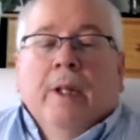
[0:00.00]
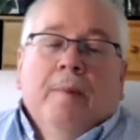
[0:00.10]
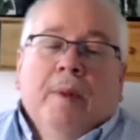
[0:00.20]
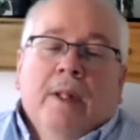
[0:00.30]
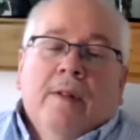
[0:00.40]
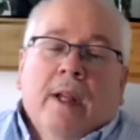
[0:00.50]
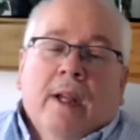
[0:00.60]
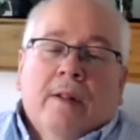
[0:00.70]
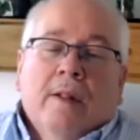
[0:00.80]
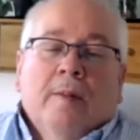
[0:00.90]
keep these
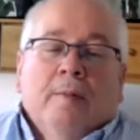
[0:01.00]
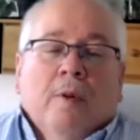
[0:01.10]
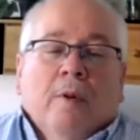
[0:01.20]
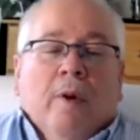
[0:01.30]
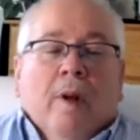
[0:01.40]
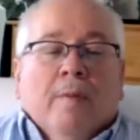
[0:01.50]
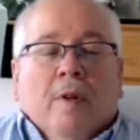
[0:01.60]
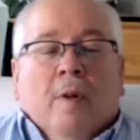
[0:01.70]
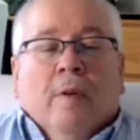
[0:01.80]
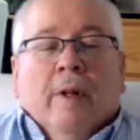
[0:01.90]
excellent programs
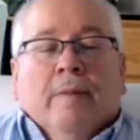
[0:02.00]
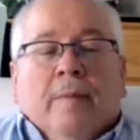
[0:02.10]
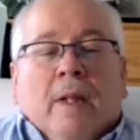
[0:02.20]
going